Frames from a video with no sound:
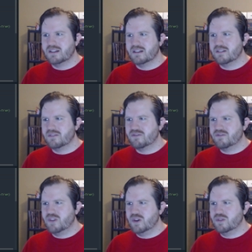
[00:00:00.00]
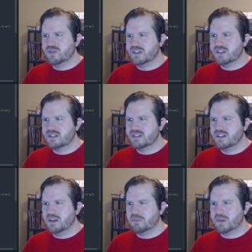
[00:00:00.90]
phone
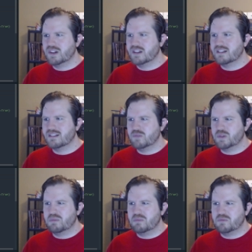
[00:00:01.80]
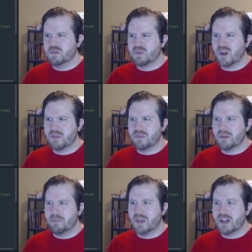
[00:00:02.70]
number would probably be a
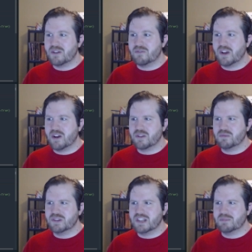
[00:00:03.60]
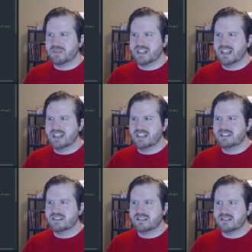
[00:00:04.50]
better variable name than
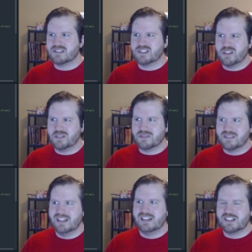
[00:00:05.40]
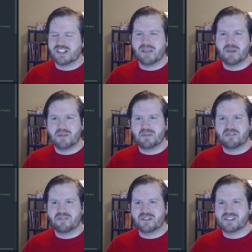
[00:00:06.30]
S. So shame on me
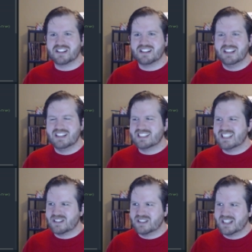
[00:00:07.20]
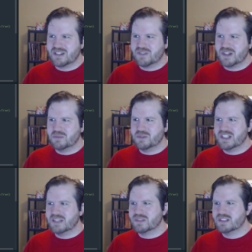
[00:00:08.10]
for using single letter variable
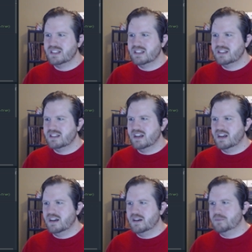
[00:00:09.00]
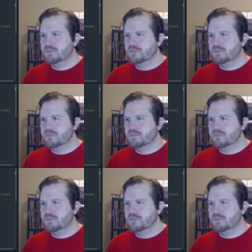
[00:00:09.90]
names. And